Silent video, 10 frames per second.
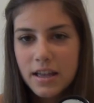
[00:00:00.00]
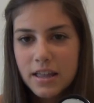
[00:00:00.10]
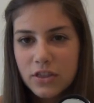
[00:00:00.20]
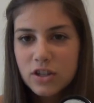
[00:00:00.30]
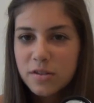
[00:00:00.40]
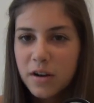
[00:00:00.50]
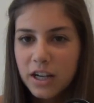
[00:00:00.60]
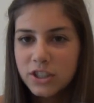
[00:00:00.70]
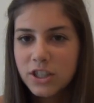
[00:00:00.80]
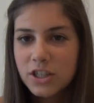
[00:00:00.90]
there's a
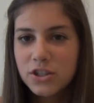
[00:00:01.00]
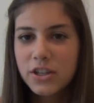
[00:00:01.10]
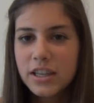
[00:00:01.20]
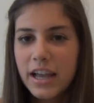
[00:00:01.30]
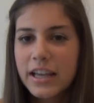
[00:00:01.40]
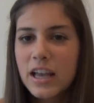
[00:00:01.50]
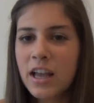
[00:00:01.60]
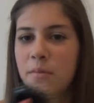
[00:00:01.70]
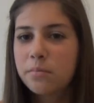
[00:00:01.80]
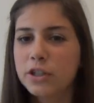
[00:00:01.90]
brush, so you can like
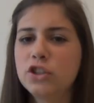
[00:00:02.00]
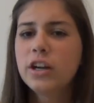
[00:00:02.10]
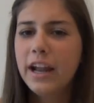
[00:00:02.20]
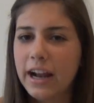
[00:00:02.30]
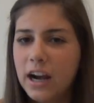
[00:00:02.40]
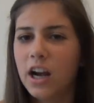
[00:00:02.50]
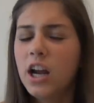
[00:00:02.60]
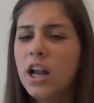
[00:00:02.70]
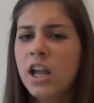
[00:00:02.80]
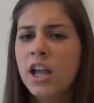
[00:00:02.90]
brush your hair
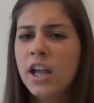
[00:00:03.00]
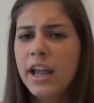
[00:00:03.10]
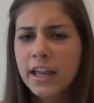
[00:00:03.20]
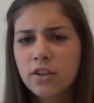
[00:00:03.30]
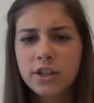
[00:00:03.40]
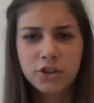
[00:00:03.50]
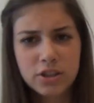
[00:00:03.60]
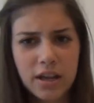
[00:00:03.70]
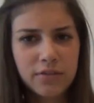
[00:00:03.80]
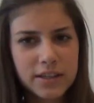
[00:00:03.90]
and look at
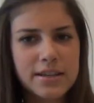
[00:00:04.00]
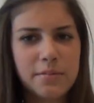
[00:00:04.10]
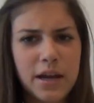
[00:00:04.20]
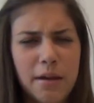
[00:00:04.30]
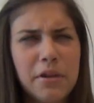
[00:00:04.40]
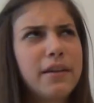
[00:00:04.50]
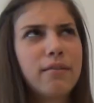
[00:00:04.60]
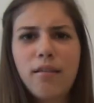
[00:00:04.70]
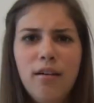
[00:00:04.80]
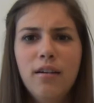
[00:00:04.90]
yourself at the same time. Like,
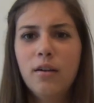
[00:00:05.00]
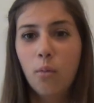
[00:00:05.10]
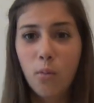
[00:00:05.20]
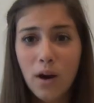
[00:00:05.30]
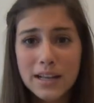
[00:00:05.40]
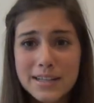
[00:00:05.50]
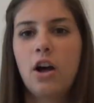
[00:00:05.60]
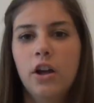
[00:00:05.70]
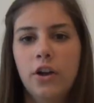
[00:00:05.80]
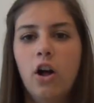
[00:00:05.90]
what?
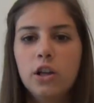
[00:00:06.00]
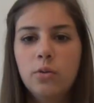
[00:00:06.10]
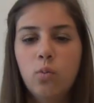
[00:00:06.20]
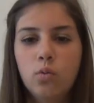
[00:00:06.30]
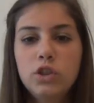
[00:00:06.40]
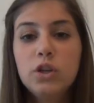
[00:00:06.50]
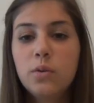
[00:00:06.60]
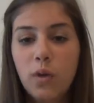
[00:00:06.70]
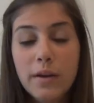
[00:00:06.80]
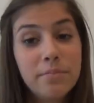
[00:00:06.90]
An all-in-one,
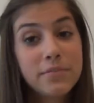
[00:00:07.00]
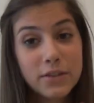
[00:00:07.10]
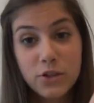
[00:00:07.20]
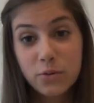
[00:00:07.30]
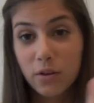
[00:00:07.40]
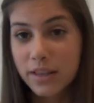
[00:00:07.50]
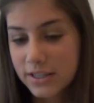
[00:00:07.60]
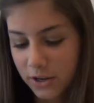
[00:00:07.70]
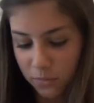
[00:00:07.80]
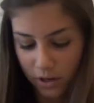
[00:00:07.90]
two-in-one, two-in-one,
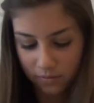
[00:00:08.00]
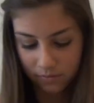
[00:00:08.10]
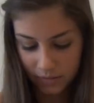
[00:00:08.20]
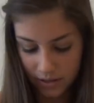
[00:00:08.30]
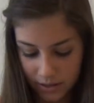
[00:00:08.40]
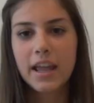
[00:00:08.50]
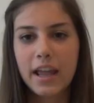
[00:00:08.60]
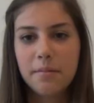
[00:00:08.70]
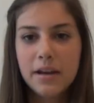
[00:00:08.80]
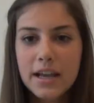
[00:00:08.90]
that's a good word.
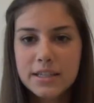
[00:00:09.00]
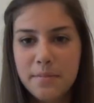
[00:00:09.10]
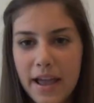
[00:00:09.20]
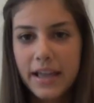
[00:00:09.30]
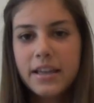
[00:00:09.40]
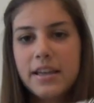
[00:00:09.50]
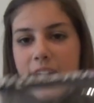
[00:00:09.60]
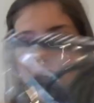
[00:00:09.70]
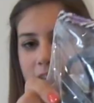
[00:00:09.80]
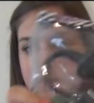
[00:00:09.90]
And my next bag
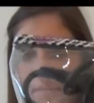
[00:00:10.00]
is my